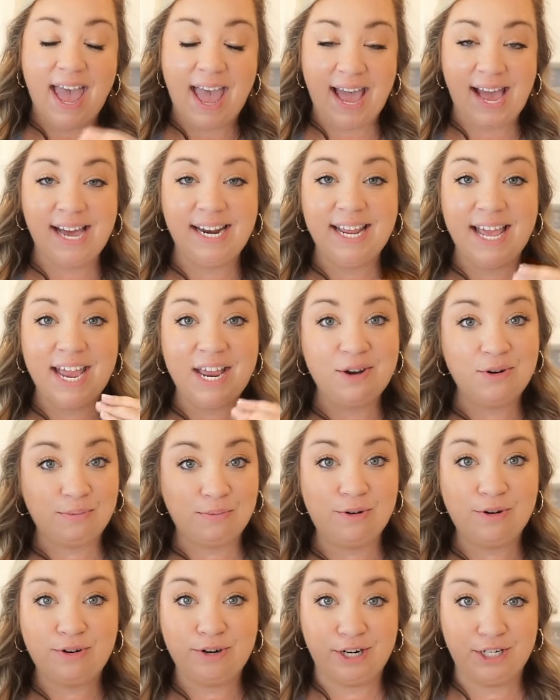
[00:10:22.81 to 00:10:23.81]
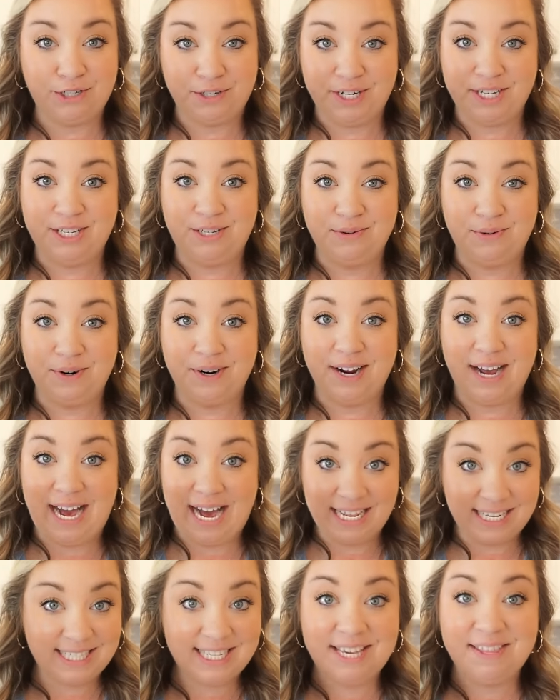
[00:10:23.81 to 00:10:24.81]
At a normal grocery store,
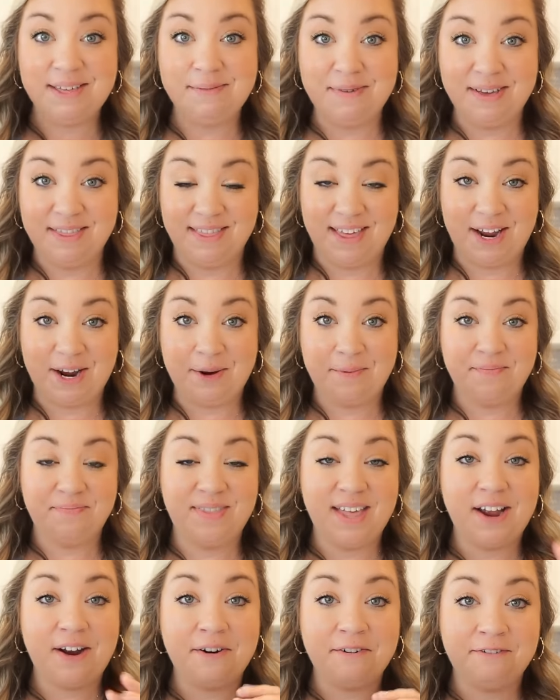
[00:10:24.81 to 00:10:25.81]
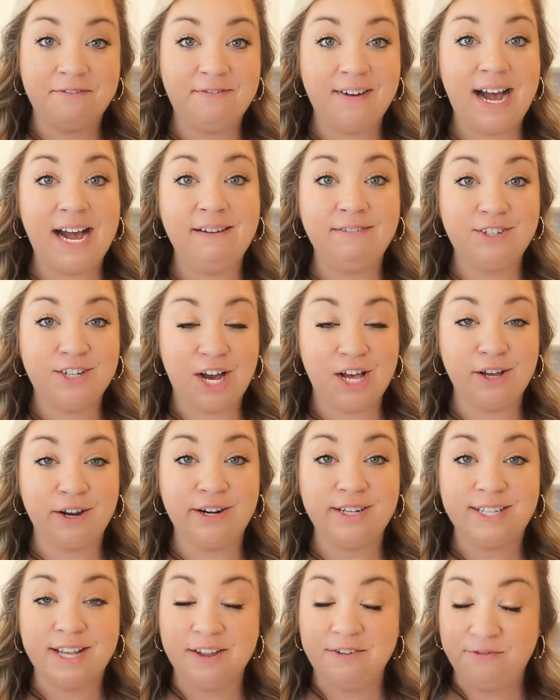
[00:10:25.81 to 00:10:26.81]
I see them in there. They are
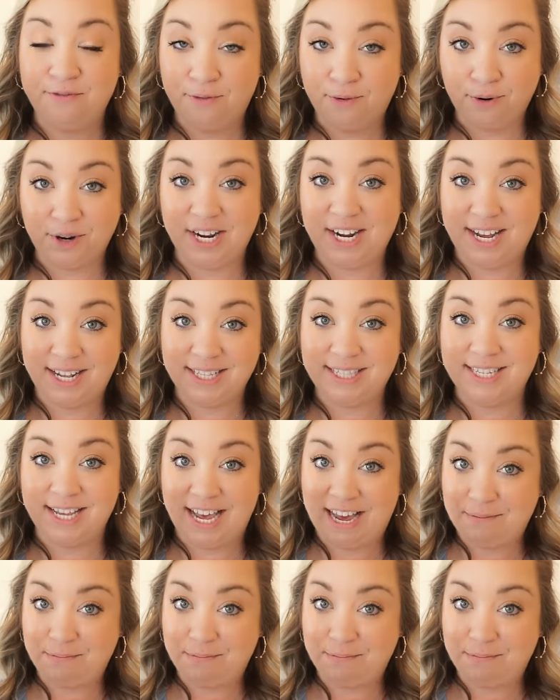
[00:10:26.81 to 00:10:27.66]
$5.49.